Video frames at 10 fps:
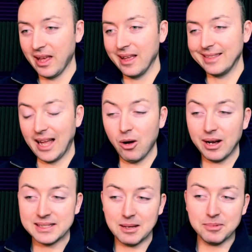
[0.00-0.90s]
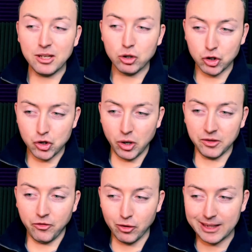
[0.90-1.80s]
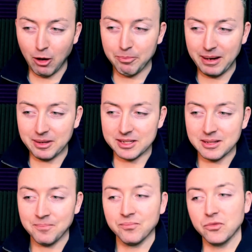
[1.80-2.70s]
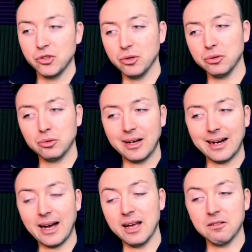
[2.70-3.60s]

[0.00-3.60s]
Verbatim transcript: Now accepting Dogecoin for down payments. Due to the high